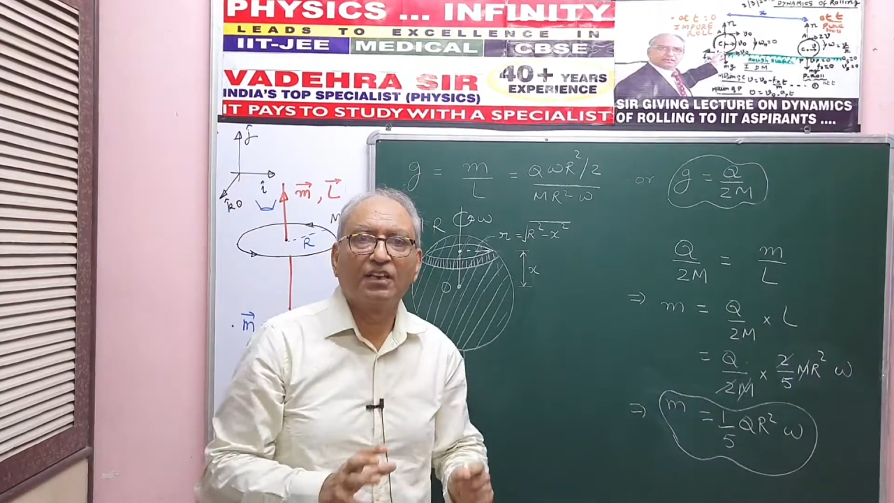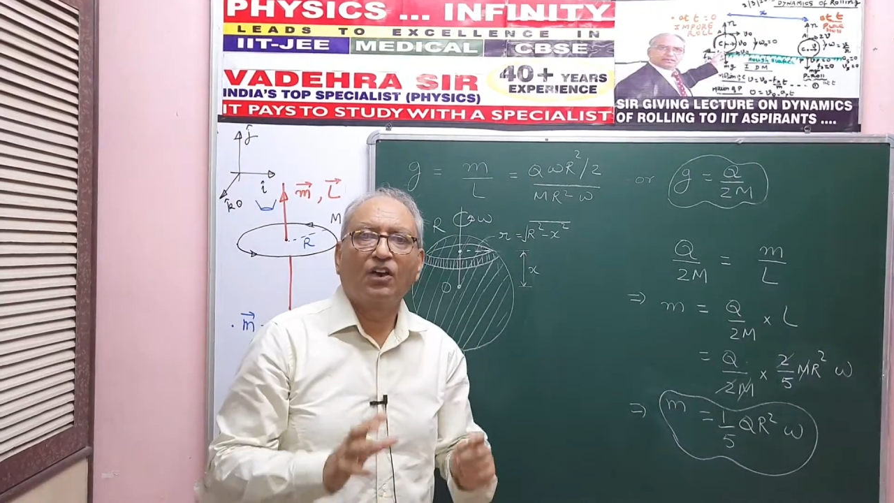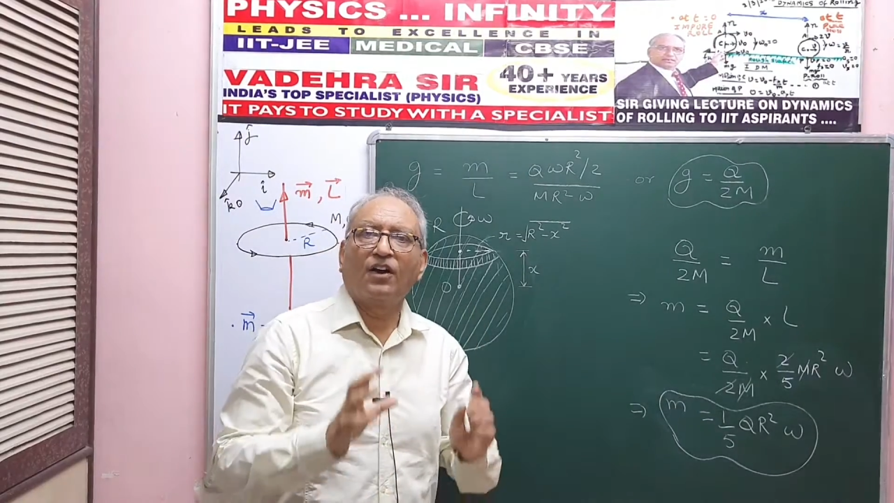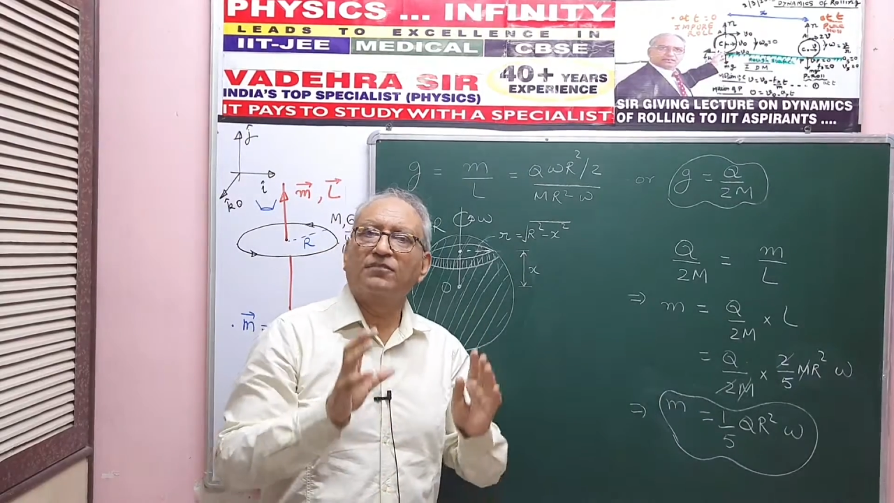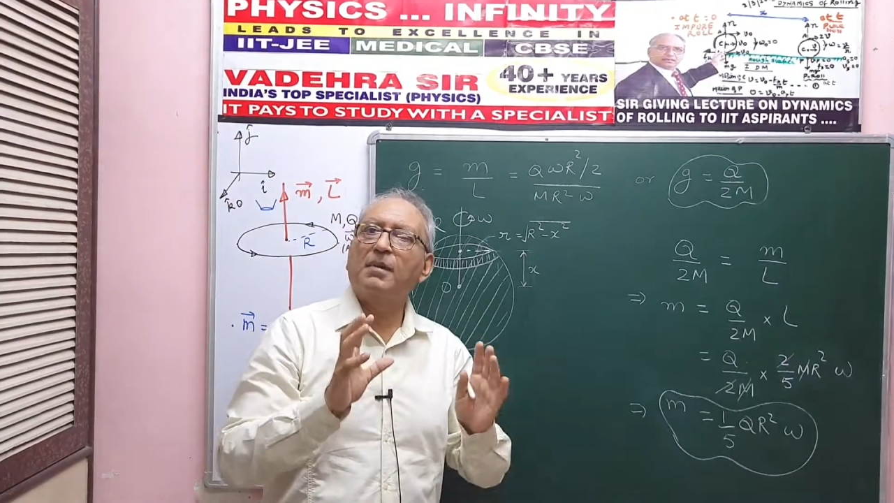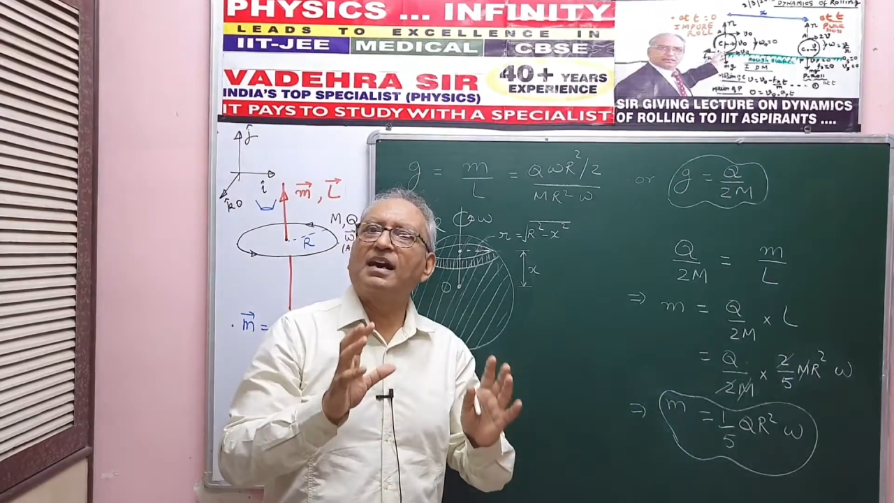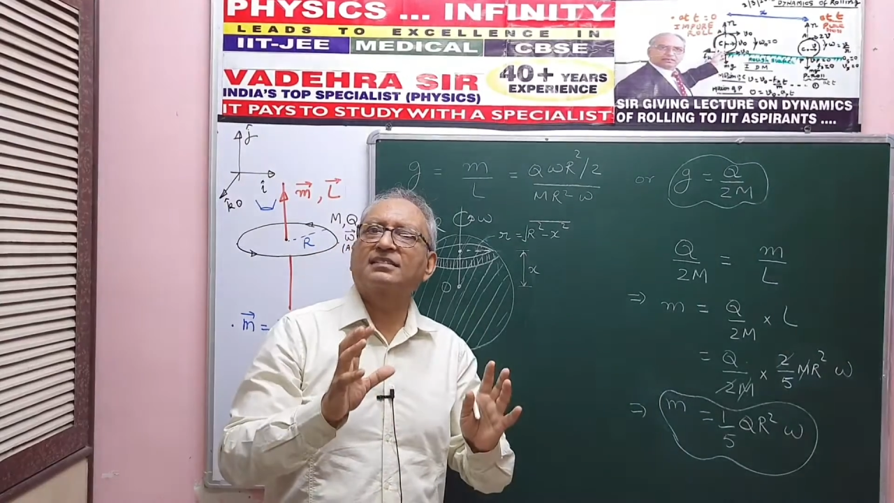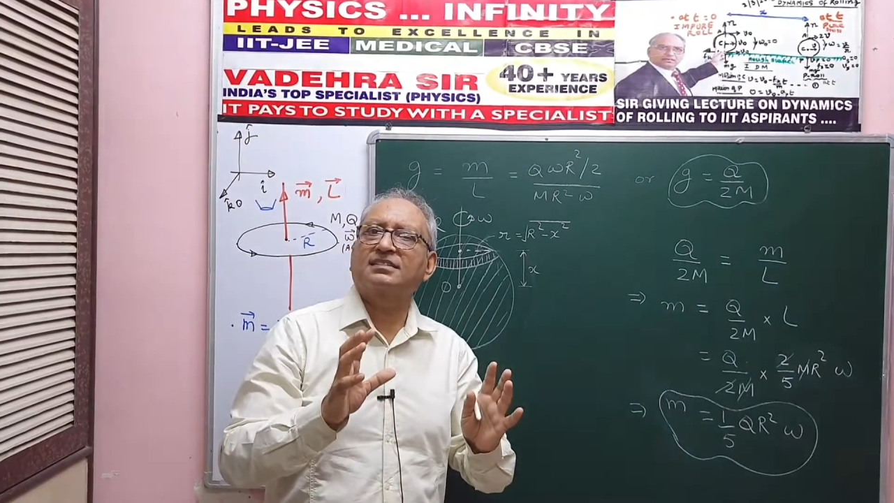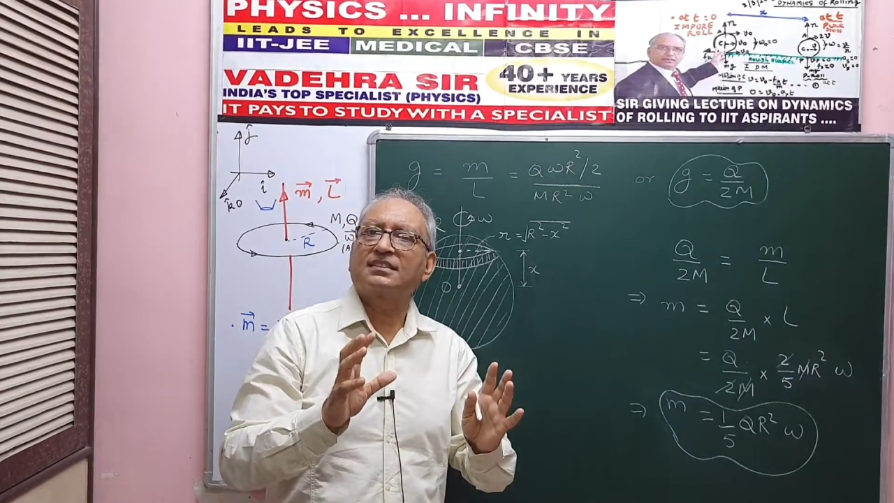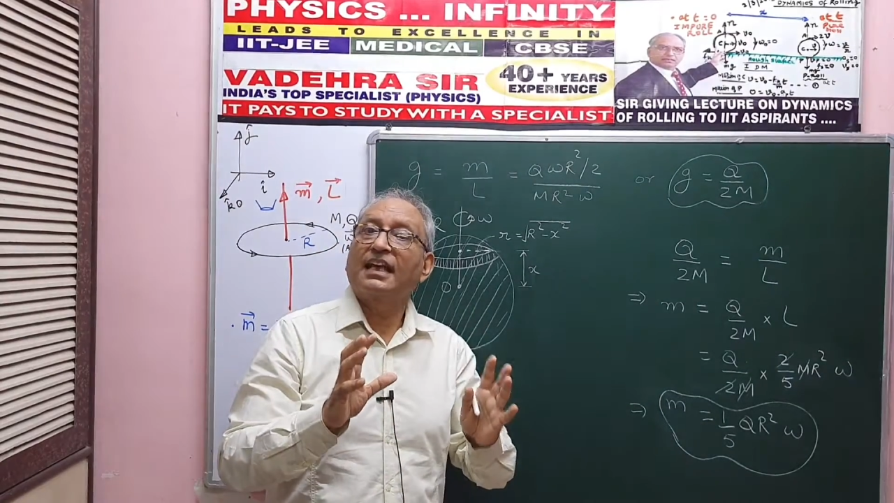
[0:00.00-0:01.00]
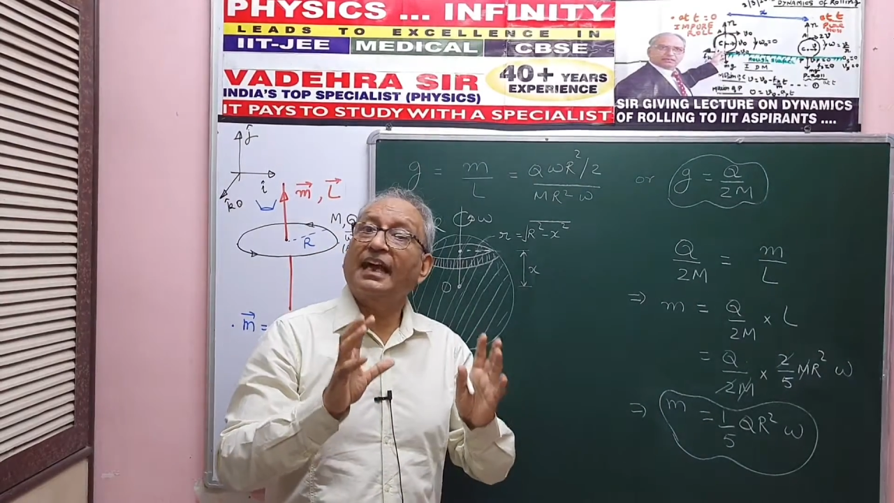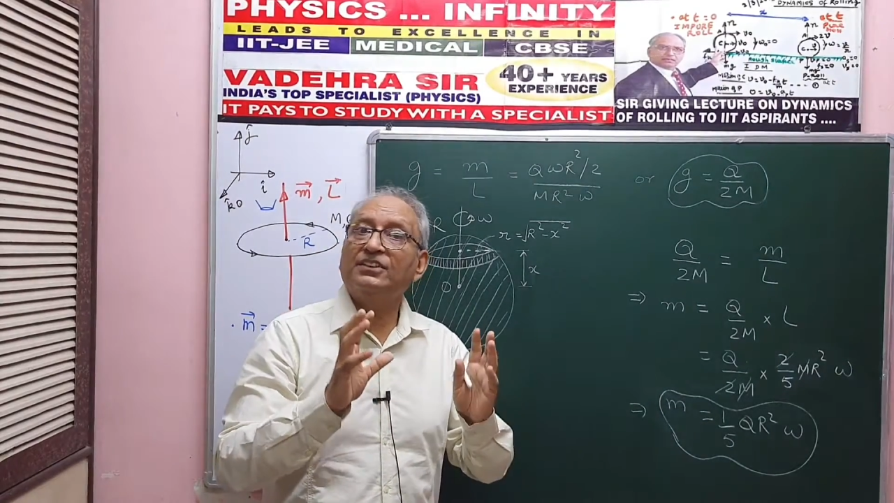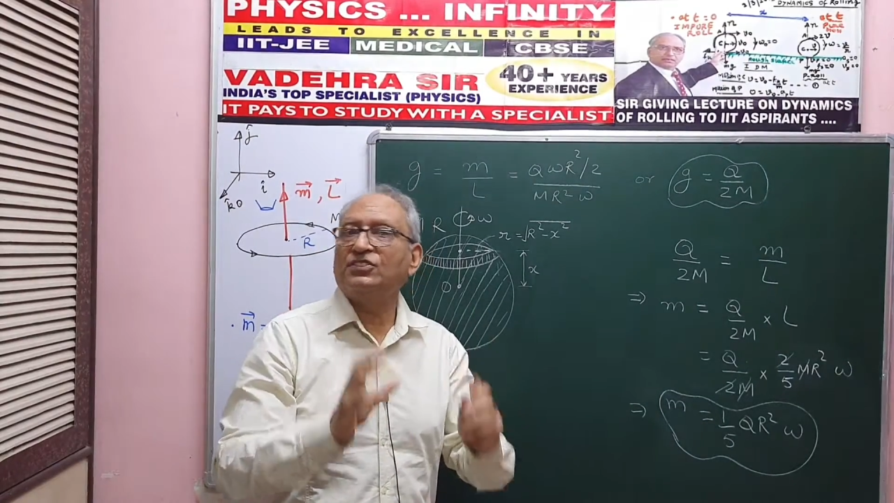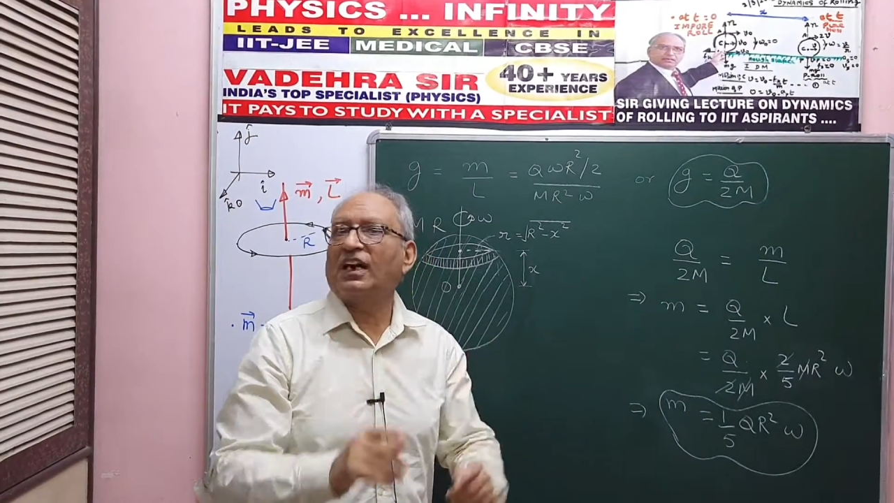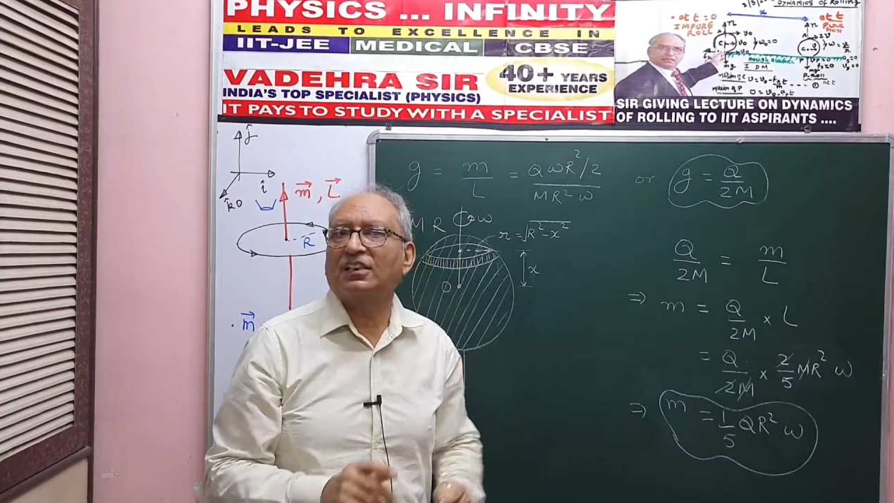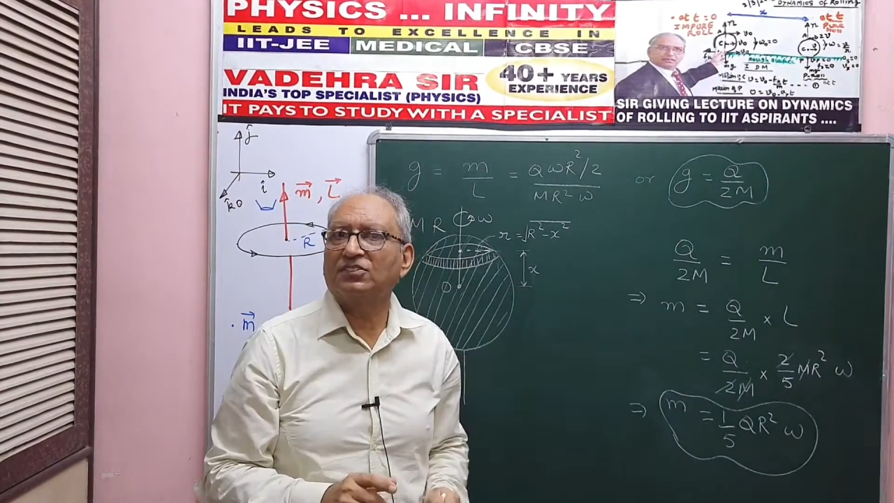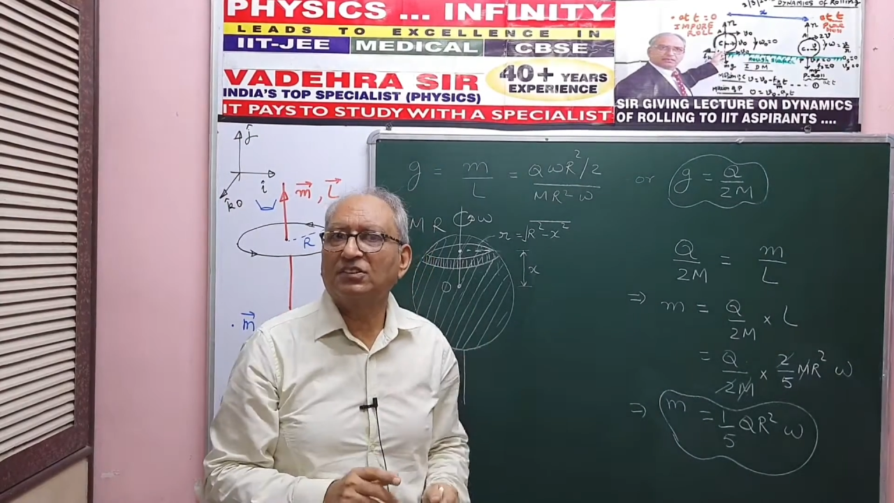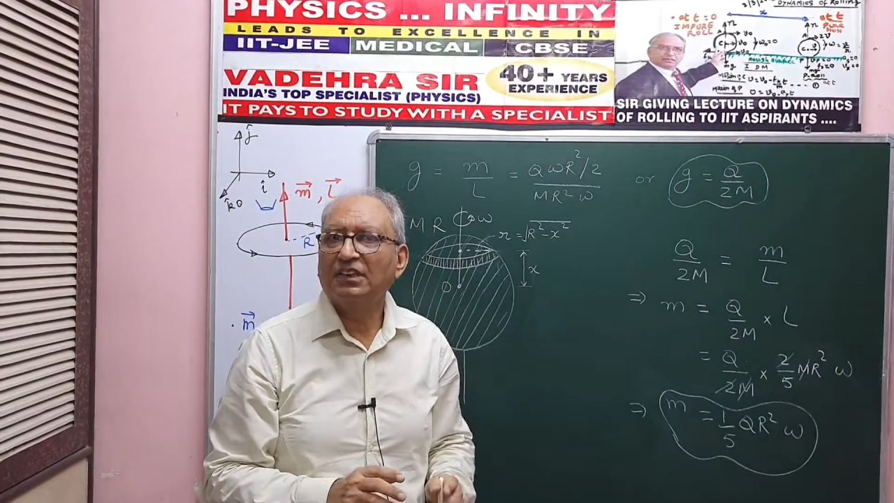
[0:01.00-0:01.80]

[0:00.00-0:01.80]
of mass and charge,